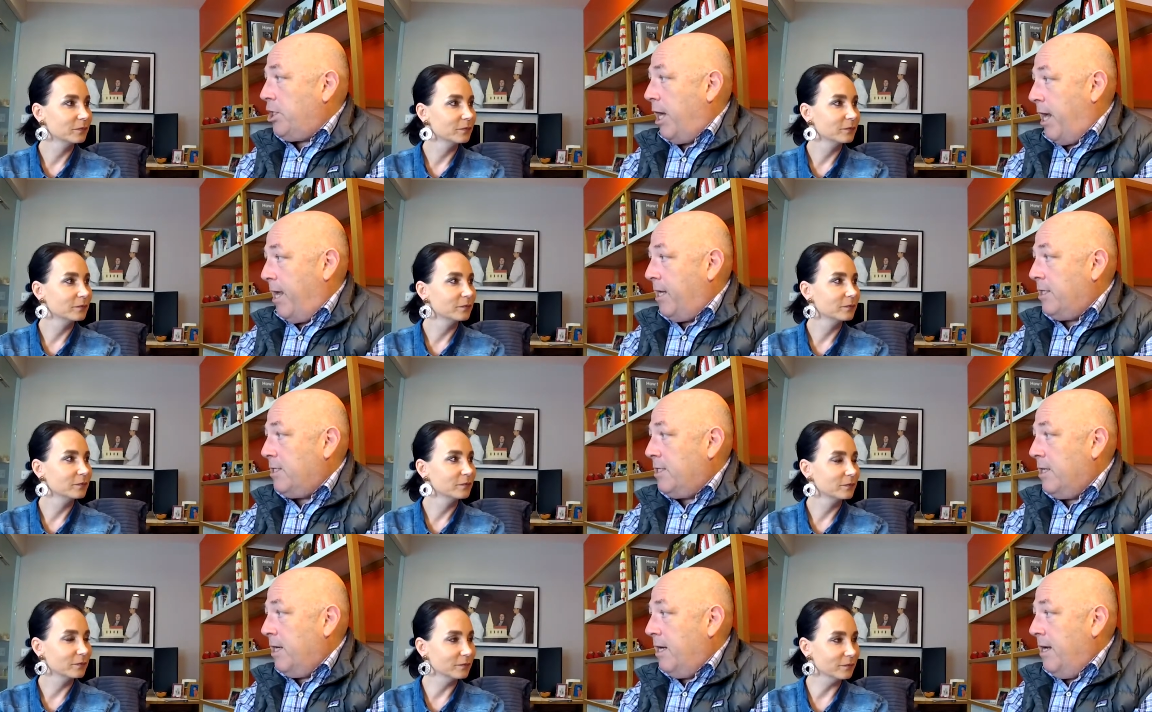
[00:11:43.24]

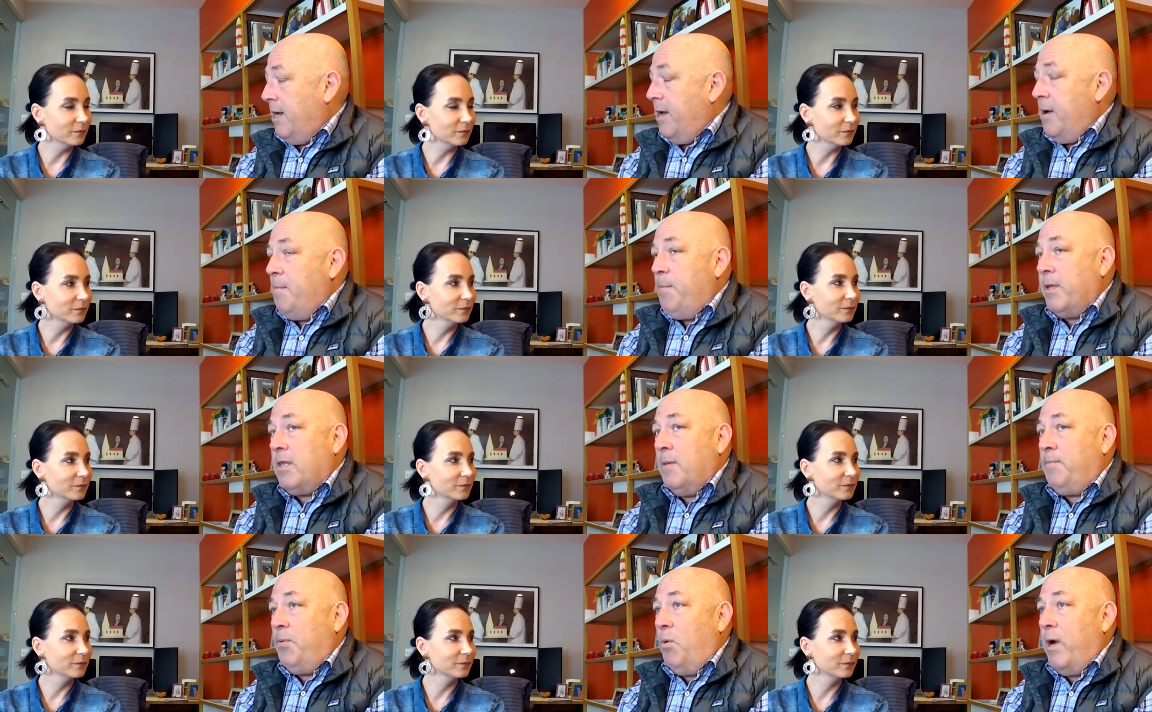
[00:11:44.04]
Speaker 1: changed. Mm. But
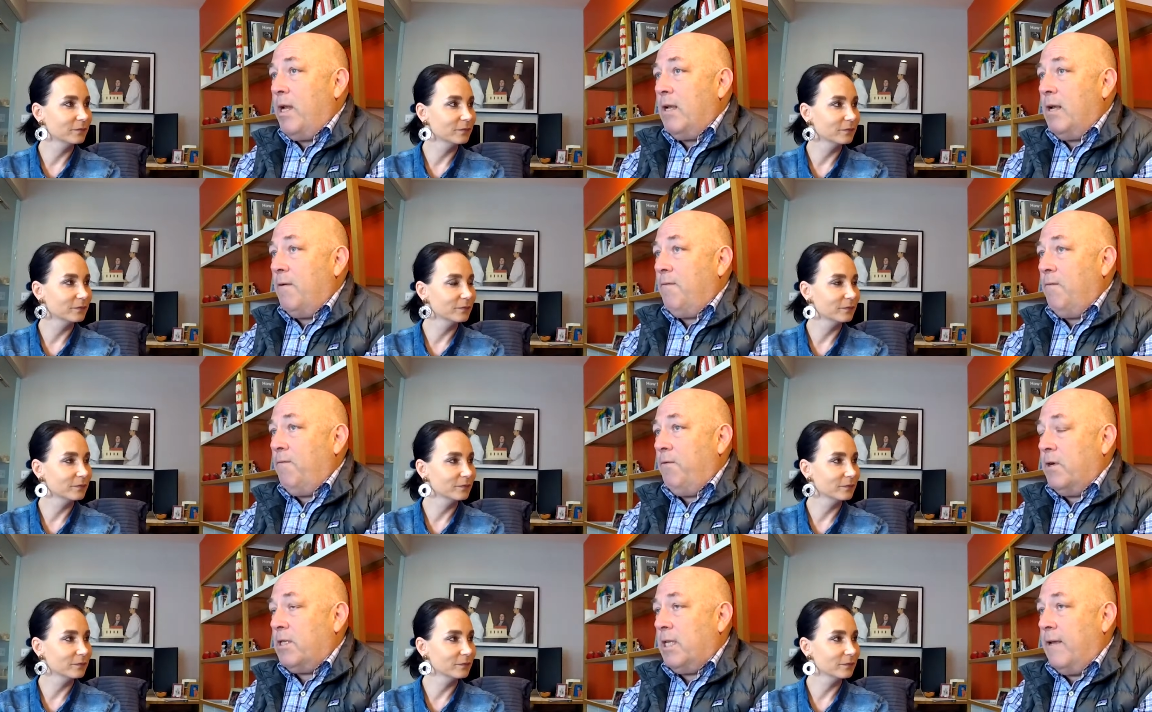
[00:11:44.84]
the point
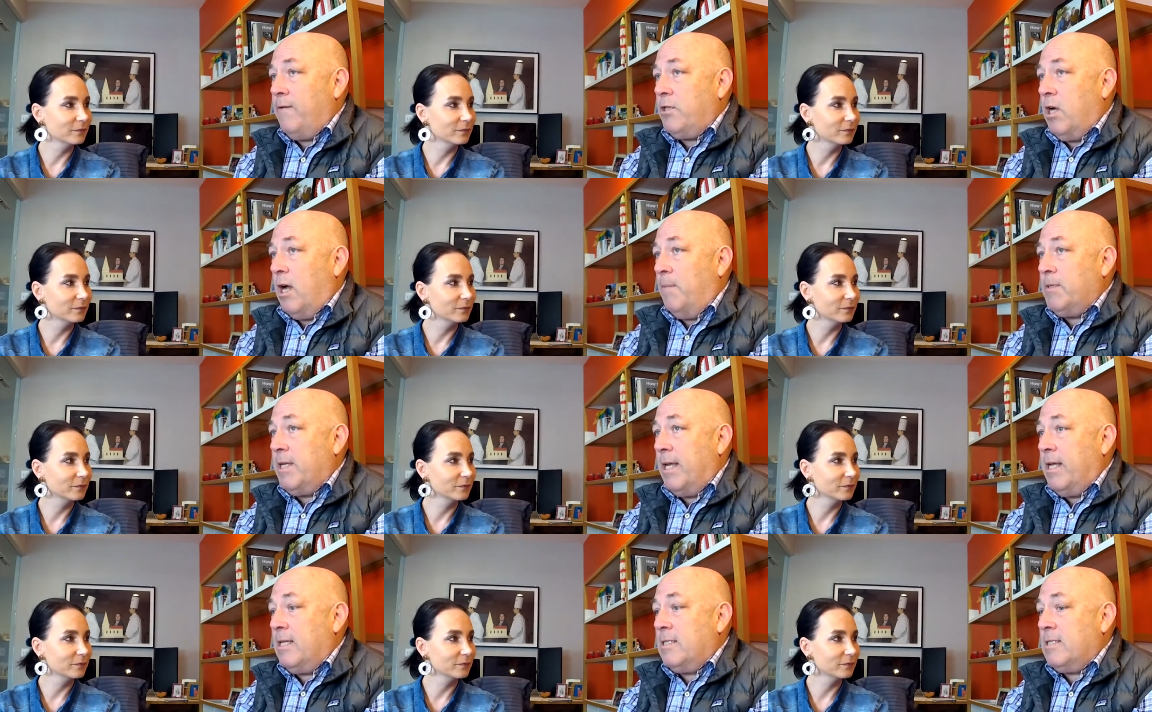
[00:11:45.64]
for Steve Jobs
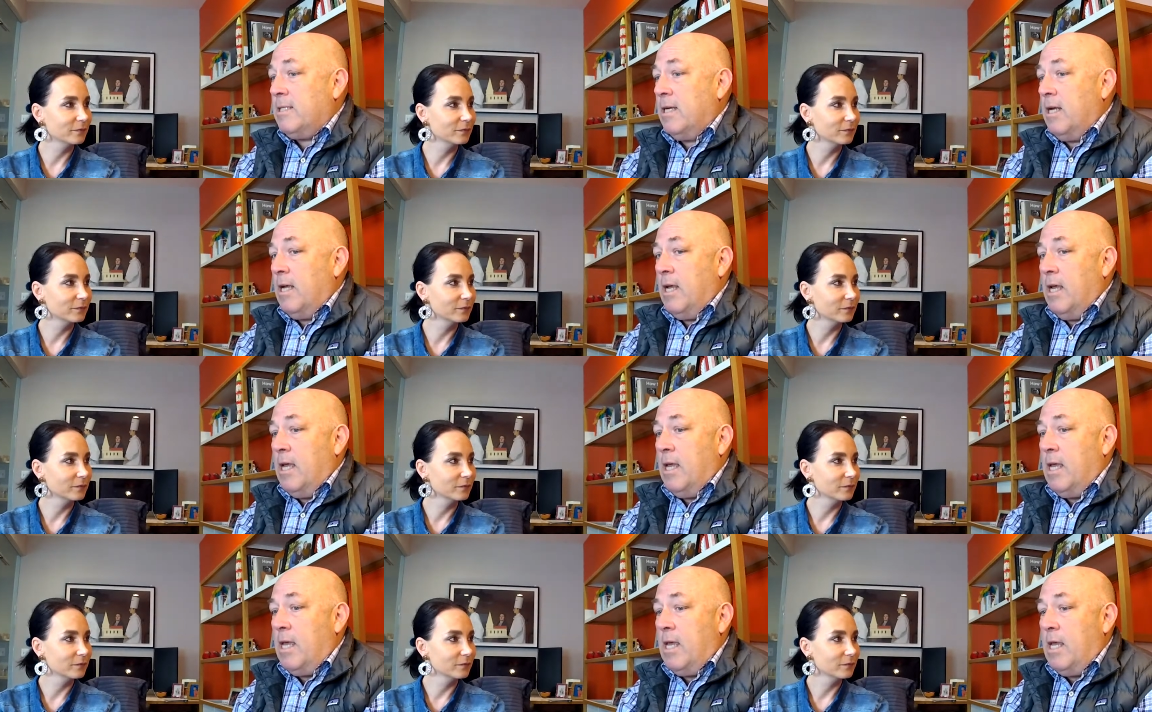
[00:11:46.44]
is
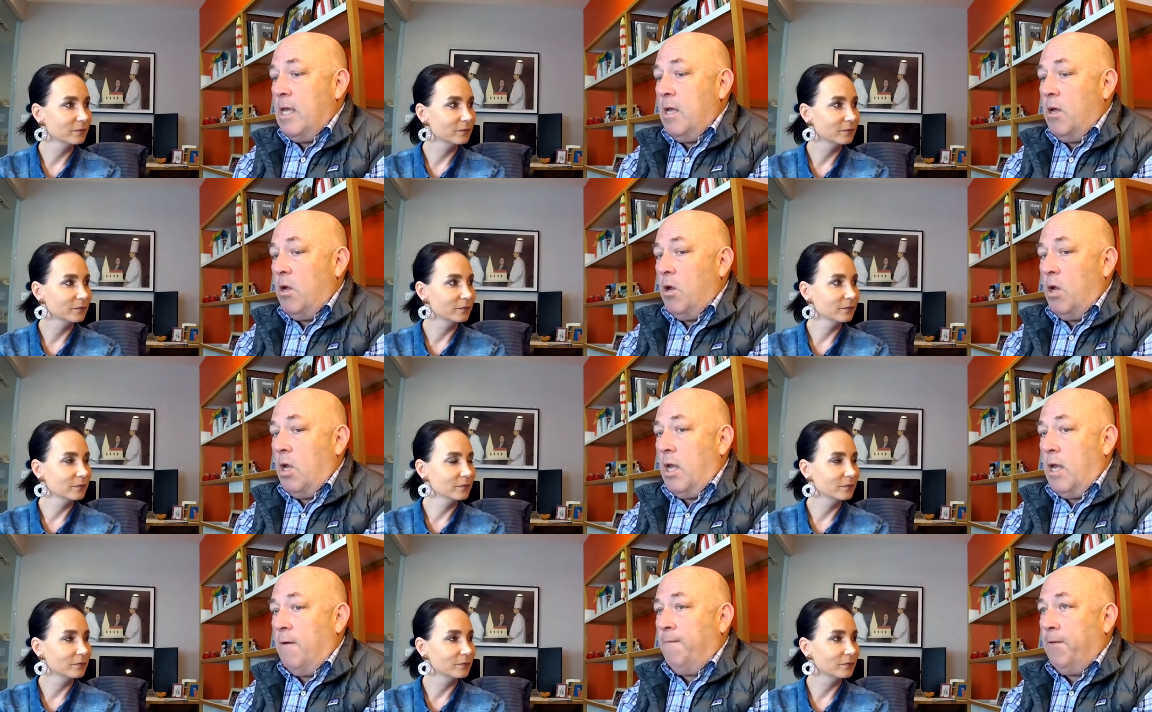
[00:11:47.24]
he
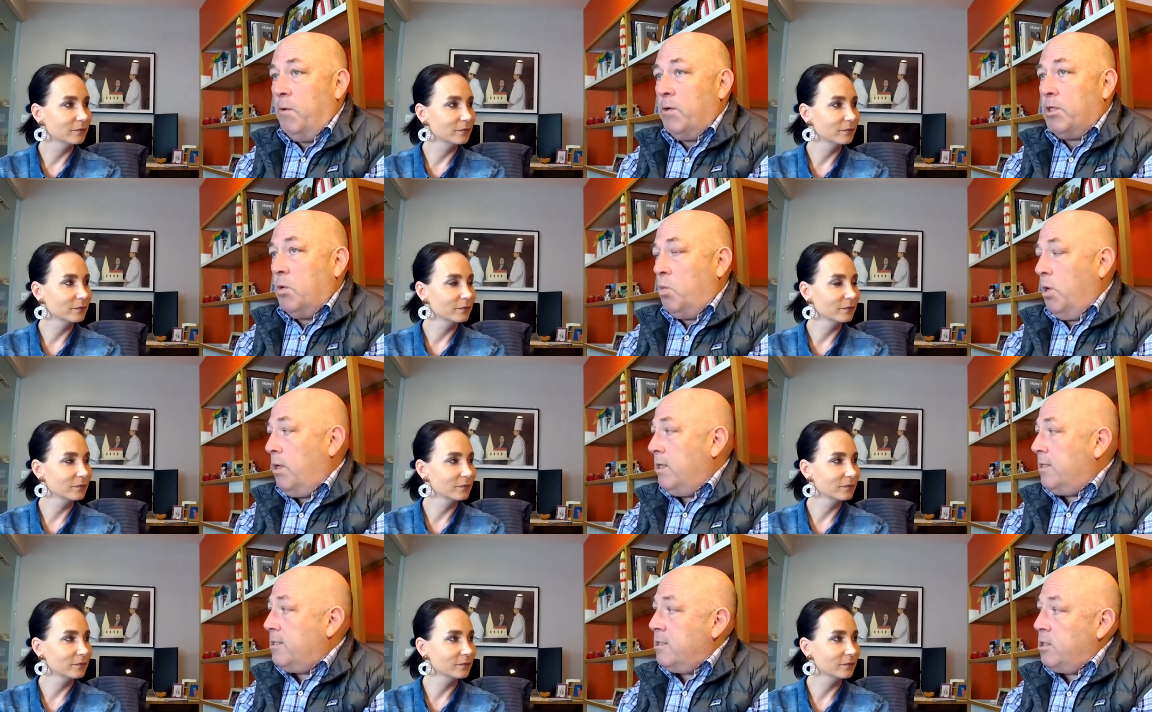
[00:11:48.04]
influenced the world
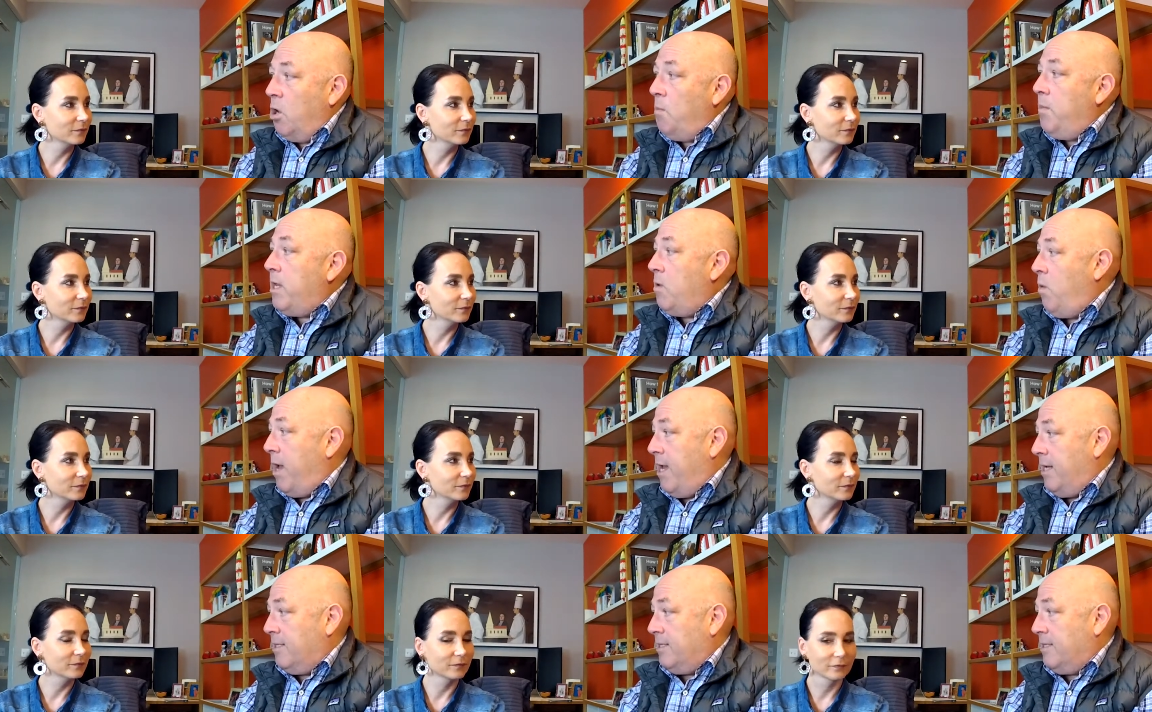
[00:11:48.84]
in so many
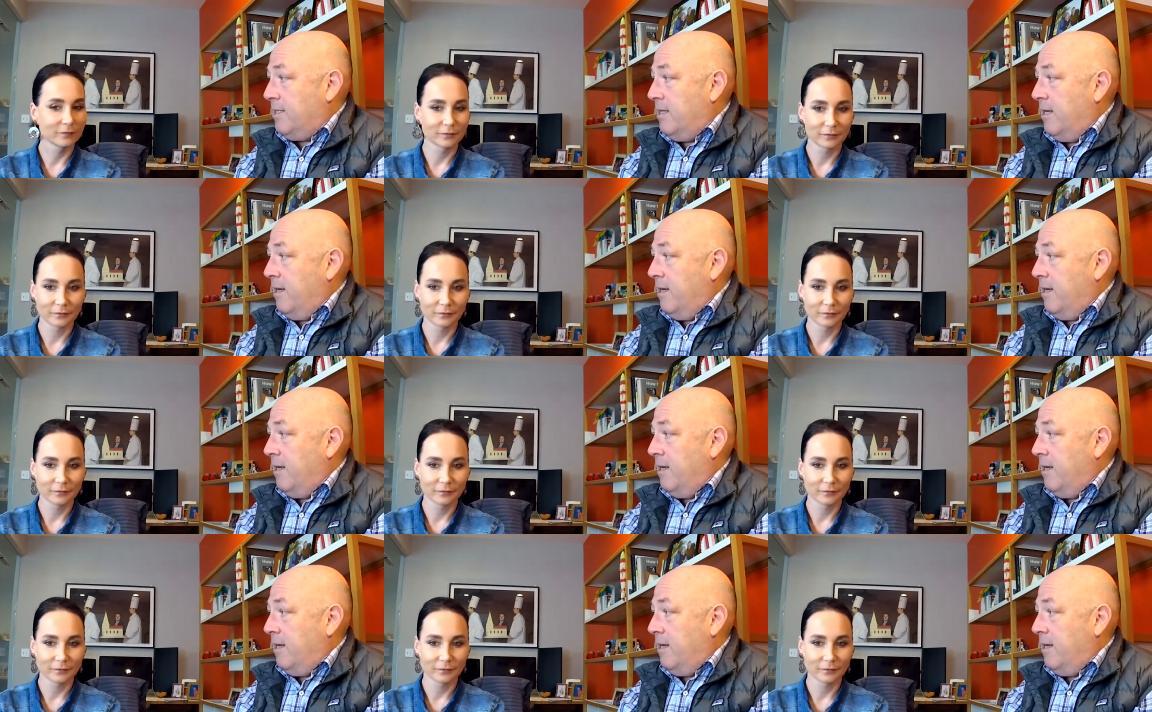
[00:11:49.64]
ways